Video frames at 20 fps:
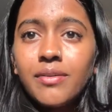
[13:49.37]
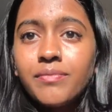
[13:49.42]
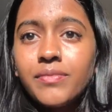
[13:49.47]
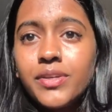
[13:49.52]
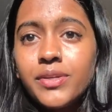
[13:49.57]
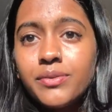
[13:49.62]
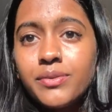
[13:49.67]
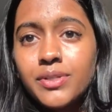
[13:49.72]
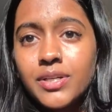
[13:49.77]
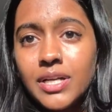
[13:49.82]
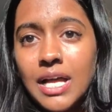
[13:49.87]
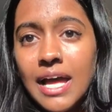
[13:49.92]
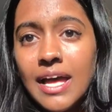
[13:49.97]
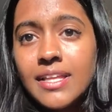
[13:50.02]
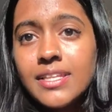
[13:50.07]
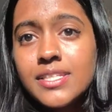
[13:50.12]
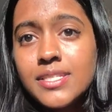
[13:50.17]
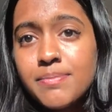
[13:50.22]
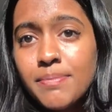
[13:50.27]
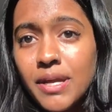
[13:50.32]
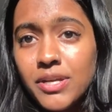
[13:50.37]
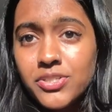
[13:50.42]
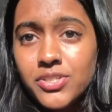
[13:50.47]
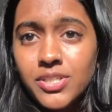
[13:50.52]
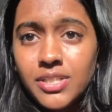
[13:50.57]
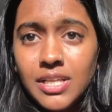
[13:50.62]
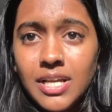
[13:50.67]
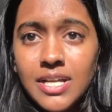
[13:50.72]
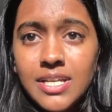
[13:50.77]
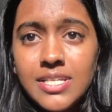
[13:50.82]
you can
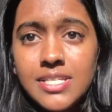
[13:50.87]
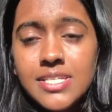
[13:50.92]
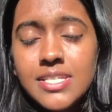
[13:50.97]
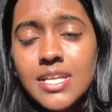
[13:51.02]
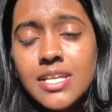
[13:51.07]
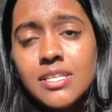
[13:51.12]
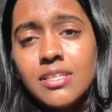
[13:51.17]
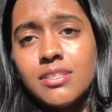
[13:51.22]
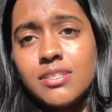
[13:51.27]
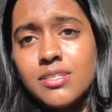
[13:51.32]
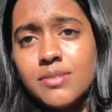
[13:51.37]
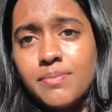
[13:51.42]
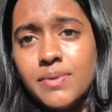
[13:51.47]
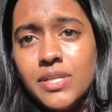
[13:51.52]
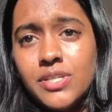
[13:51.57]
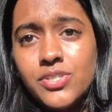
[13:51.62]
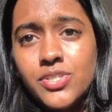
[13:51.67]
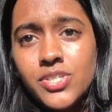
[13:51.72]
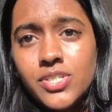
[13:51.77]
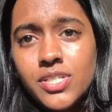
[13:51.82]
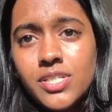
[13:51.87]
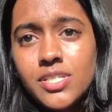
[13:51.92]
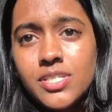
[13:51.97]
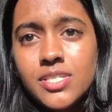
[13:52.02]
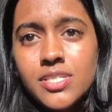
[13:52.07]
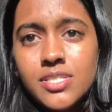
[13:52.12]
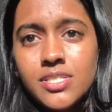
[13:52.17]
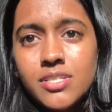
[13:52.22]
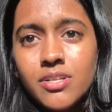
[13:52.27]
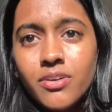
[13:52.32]
specialize in the
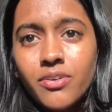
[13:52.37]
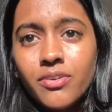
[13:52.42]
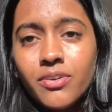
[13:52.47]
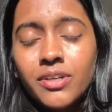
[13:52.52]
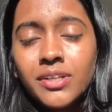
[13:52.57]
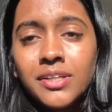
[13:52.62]
species, so